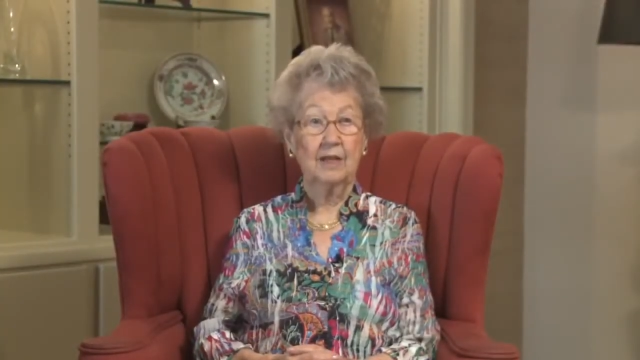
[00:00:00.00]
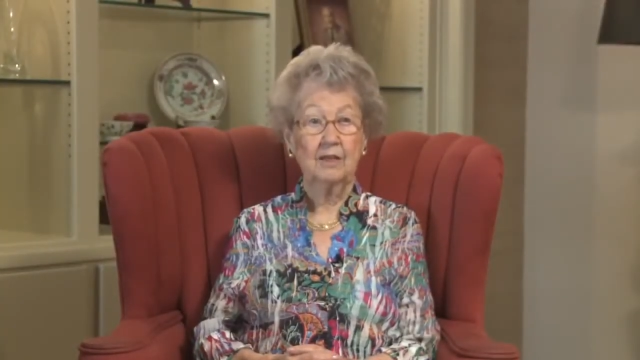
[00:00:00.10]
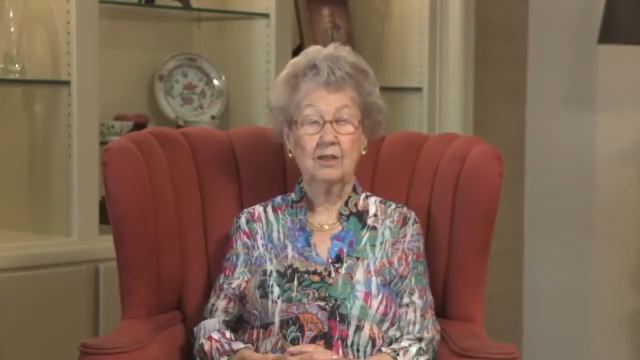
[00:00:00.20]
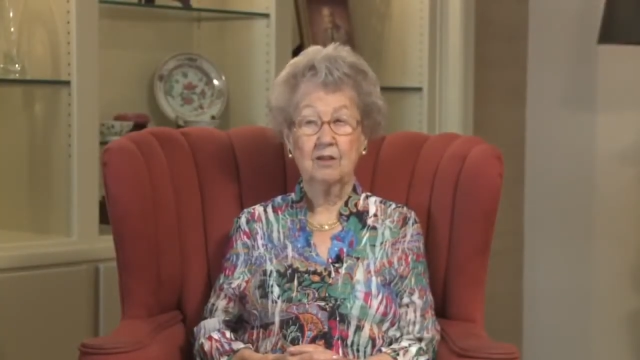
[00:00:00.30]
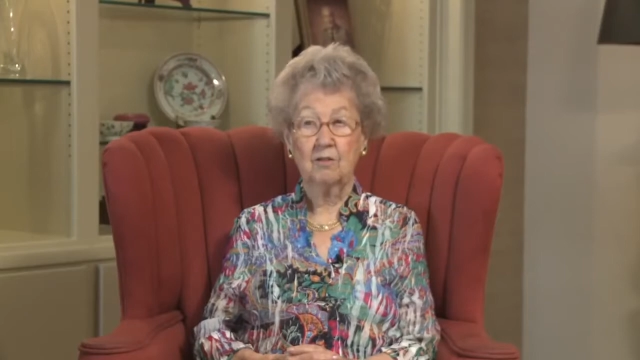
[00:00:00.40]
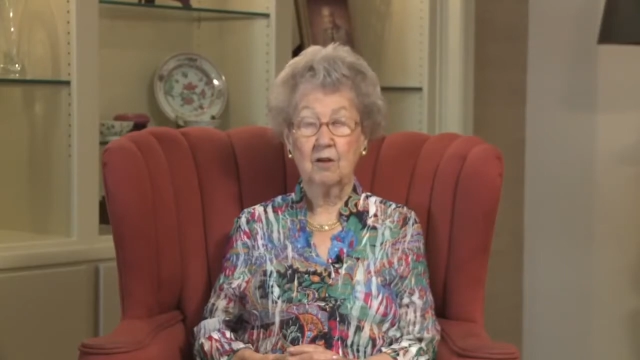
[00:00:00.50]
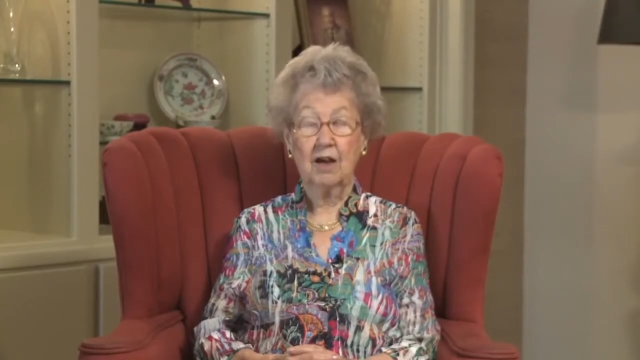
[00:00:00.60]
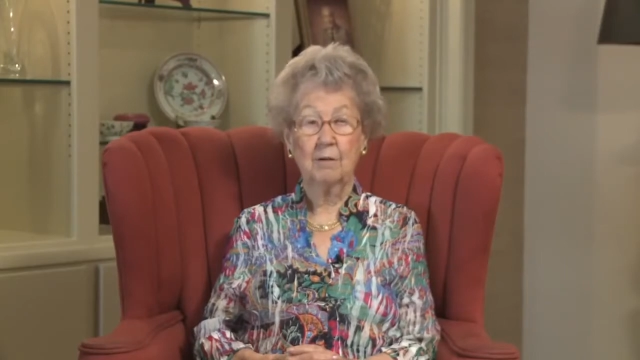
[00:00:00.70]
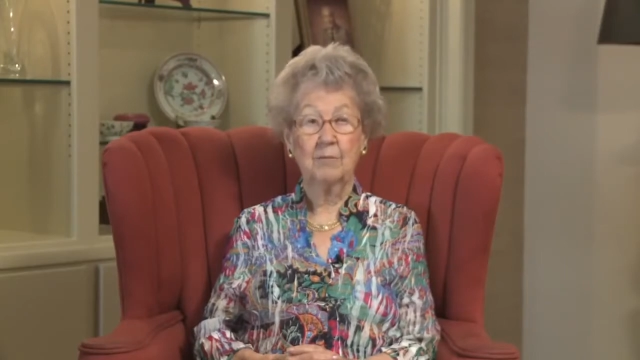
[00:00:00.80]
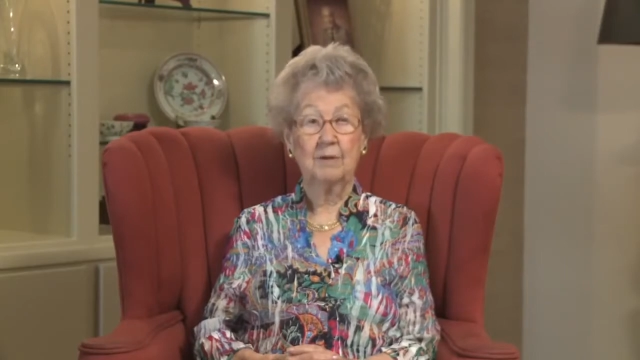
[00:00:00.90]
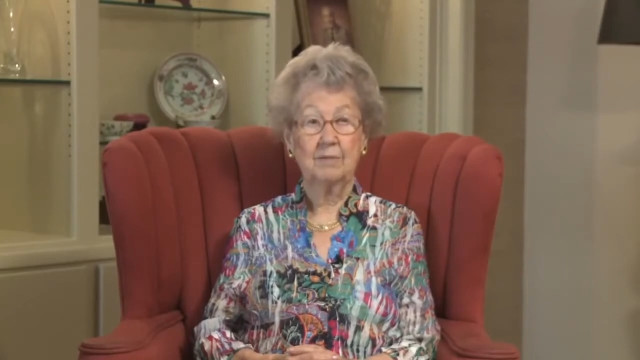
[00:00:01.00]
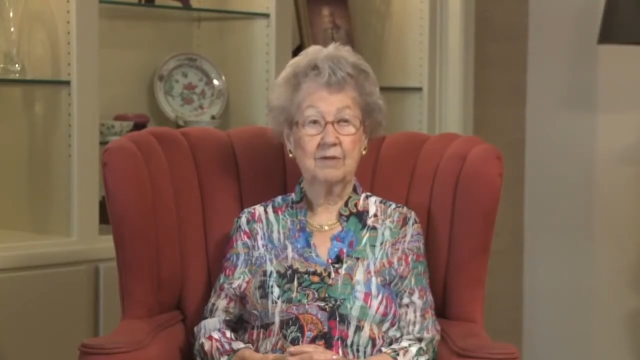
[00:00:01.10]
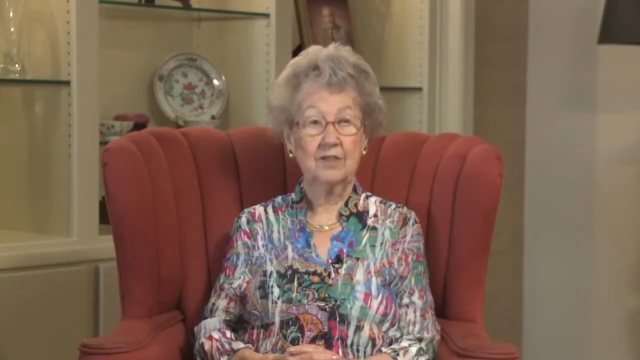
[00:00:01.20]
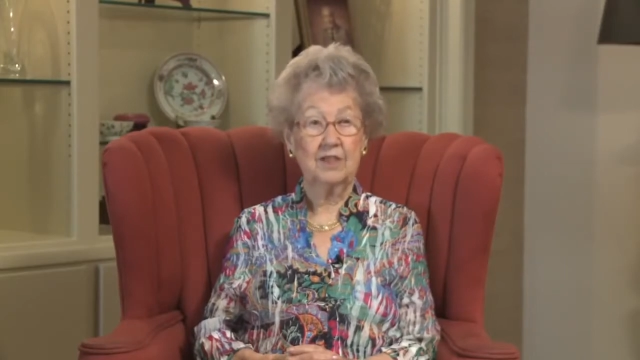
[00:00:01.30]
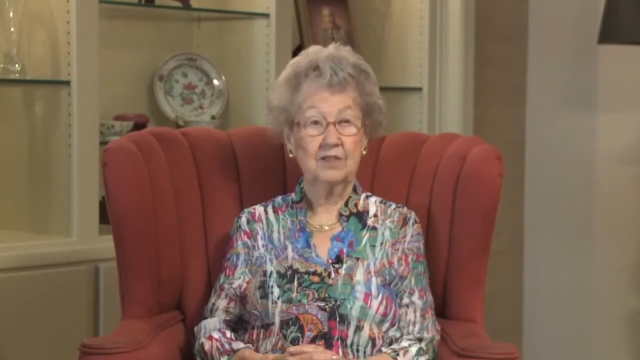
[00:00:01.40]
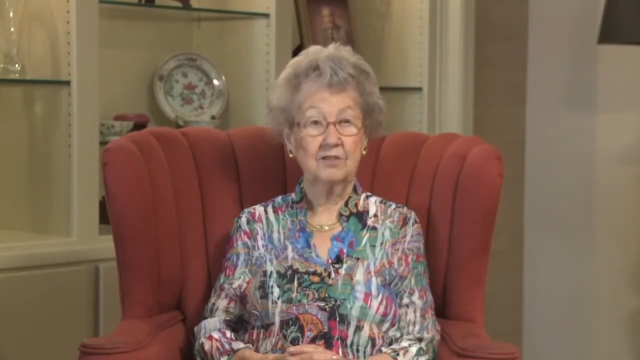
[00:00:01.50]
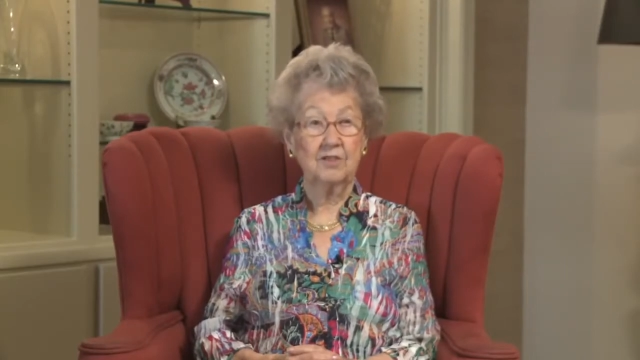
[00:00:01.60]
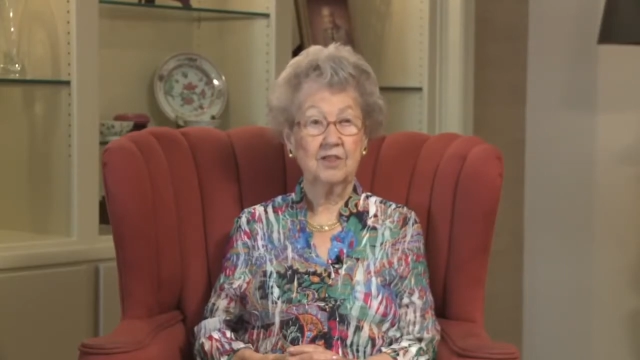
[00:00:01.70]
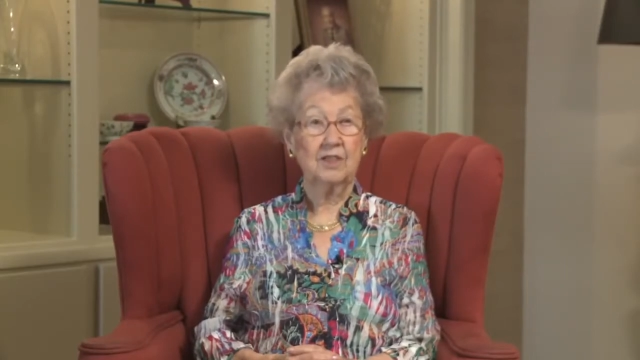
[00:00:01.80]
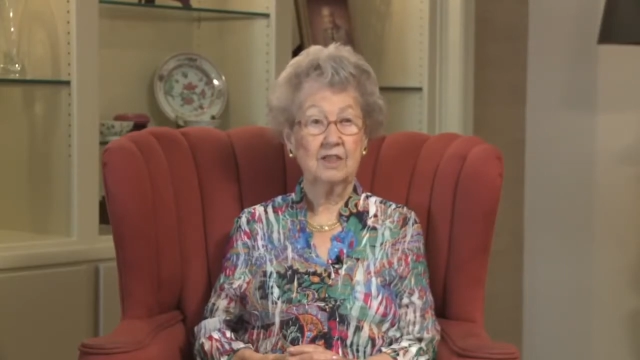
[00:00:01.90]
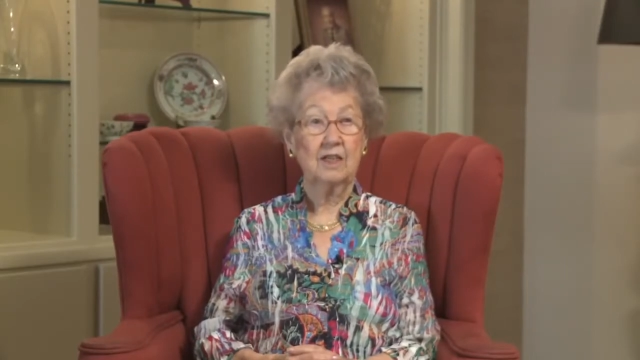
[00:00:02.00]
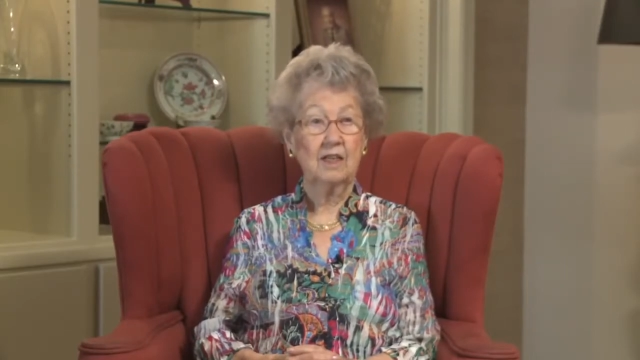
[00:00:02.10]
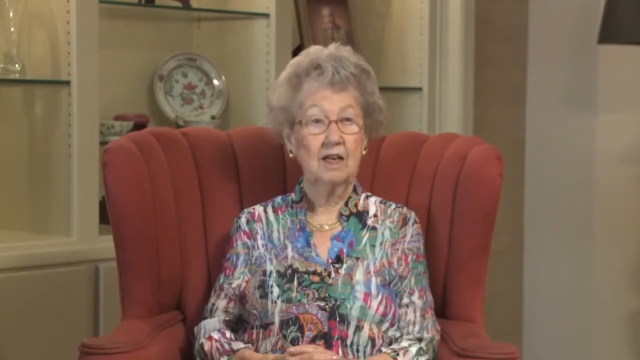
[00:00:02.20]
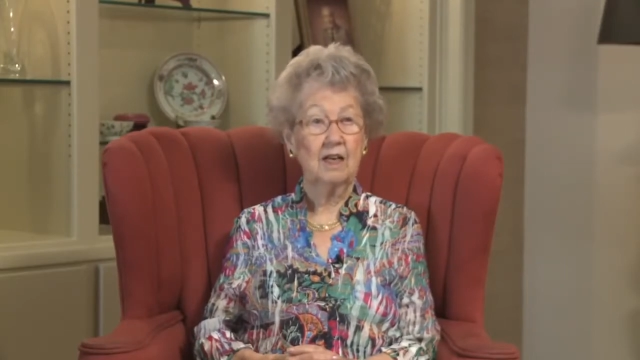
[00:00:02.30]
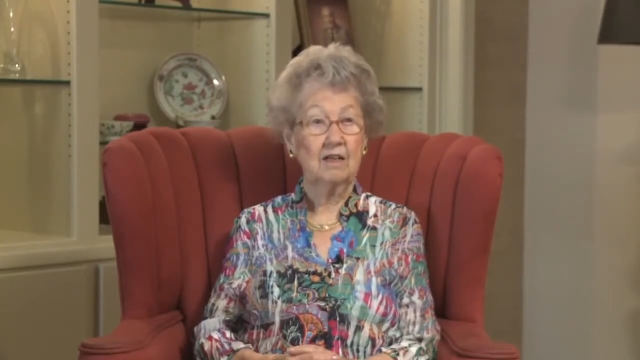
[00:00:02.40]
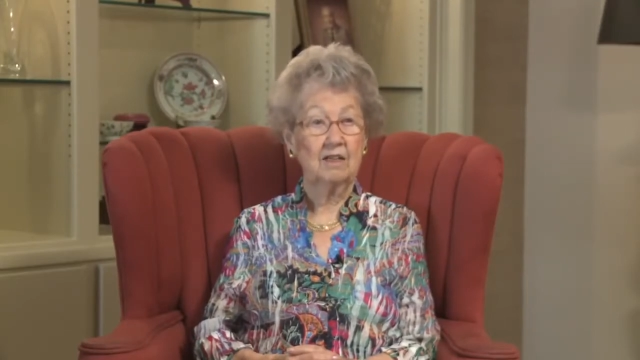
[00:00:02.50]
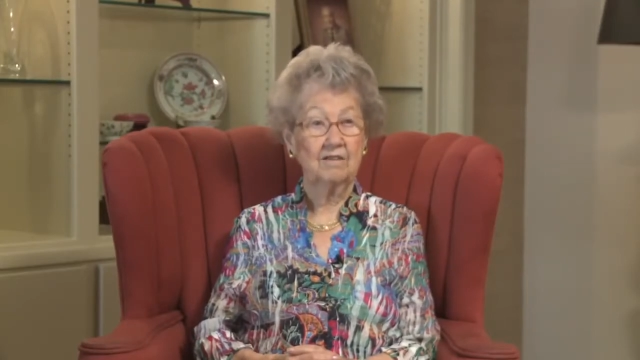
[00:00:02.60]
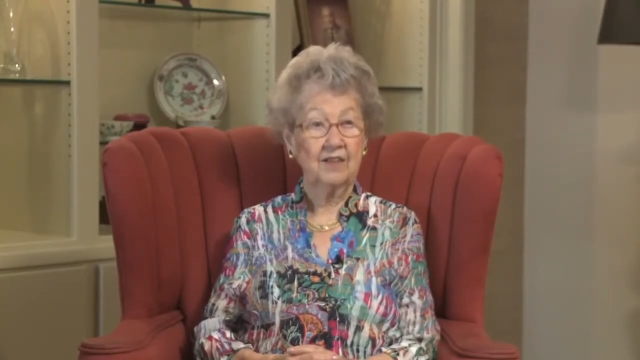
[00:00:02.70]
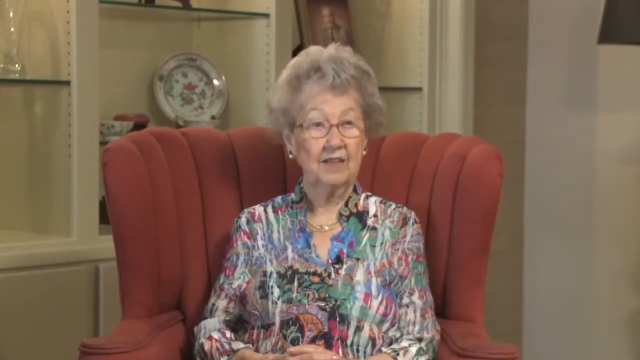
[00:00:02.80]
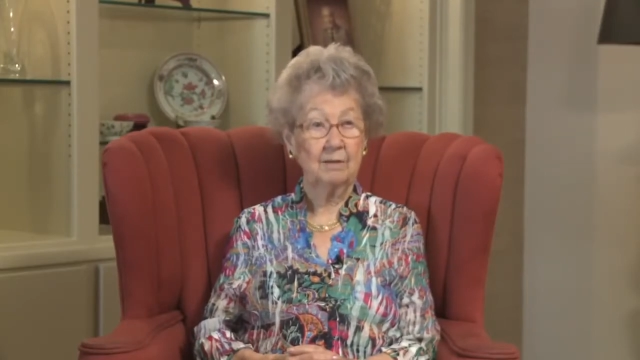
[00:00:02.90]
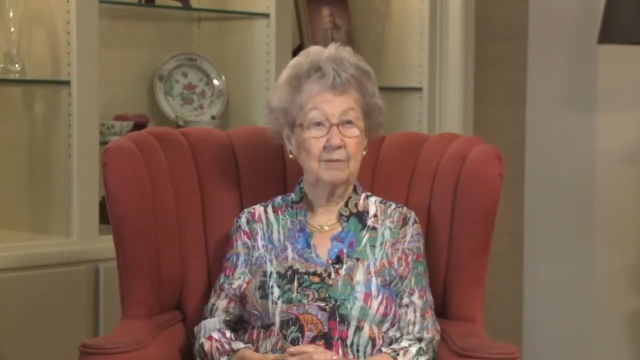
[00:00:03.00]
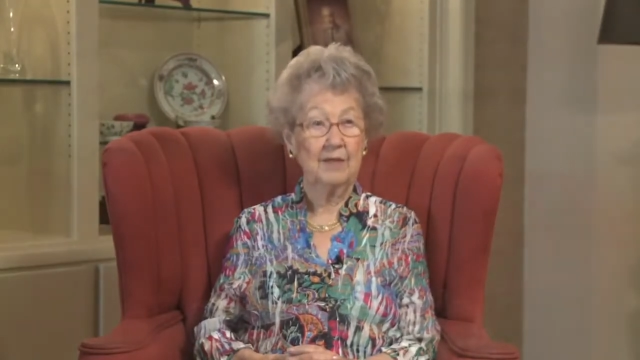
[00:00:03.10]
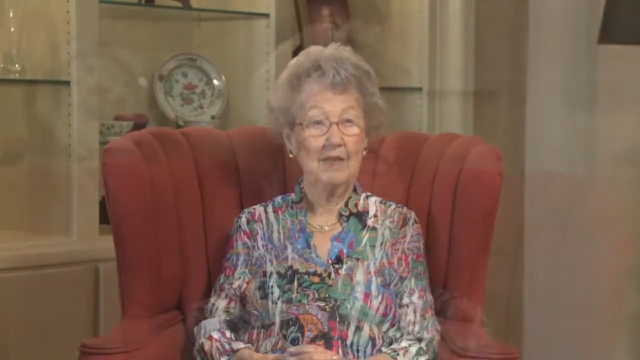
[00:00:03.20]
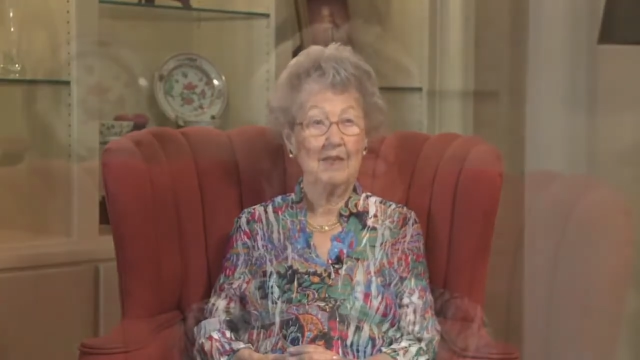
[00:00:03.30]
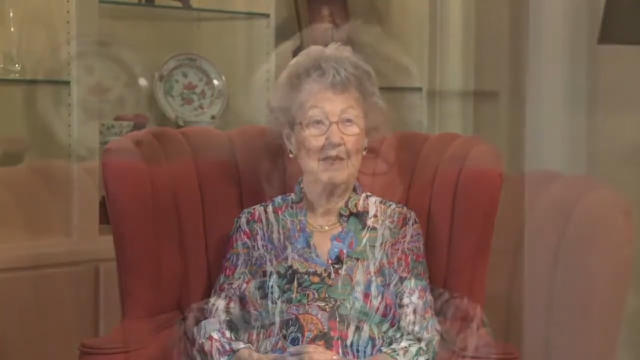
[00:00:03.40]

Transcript: to know how people's interests are developing.